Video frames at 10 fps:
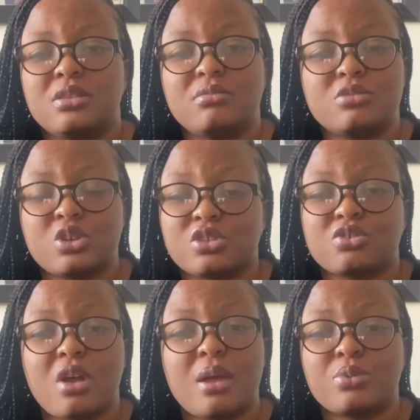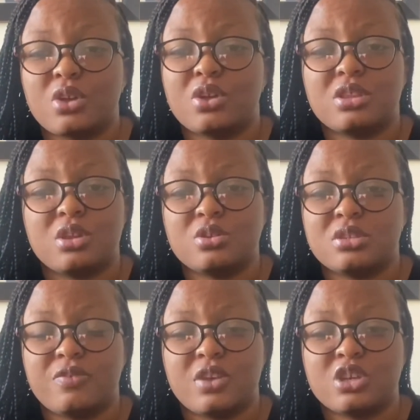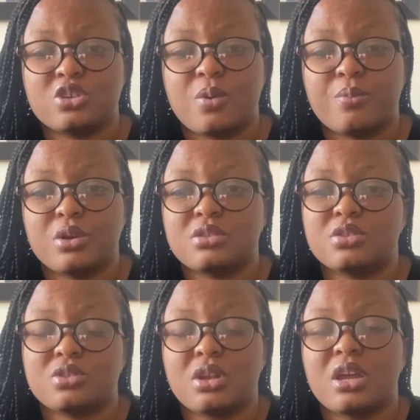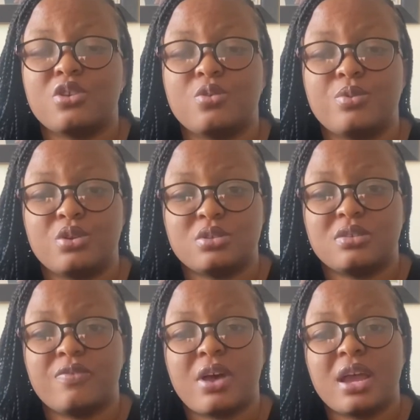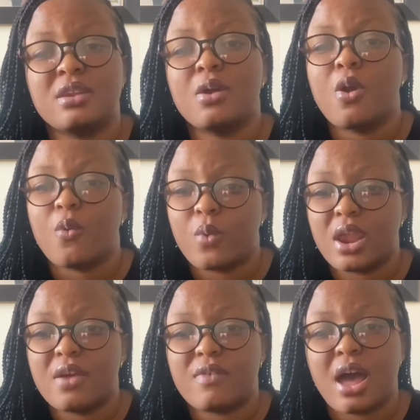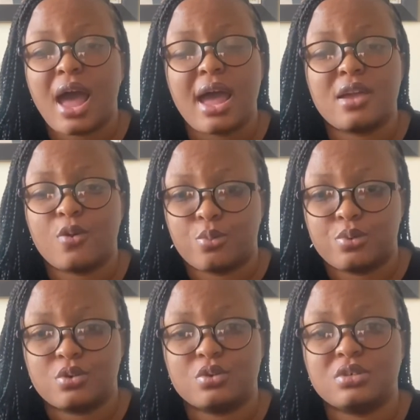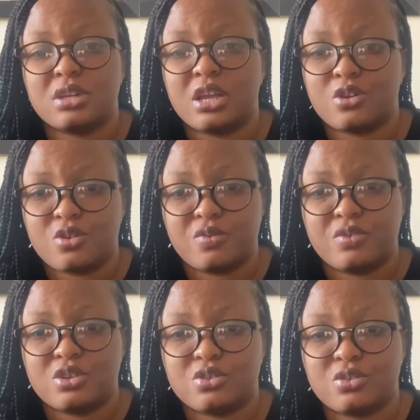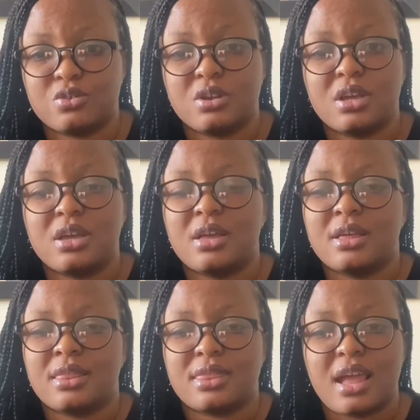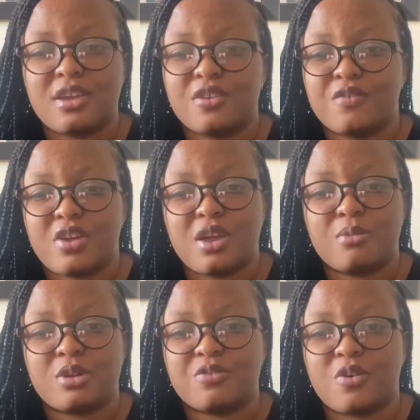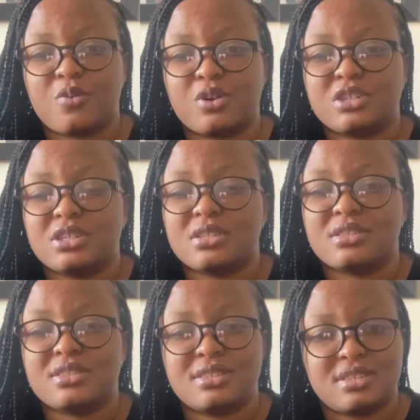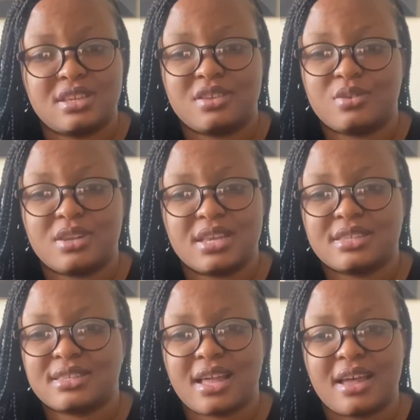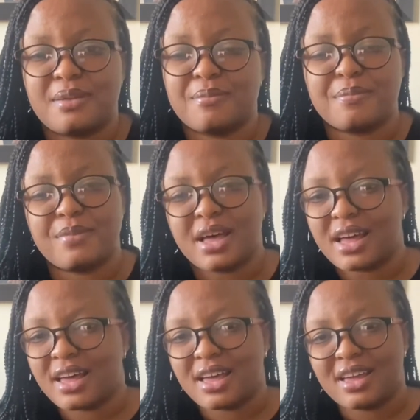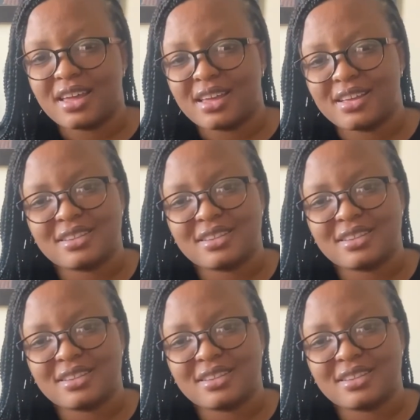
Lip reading: subscribe, turn on the notification button so that you'll be notified whenever I upload a new video. Thank you very much for watching. See you next time. Bye.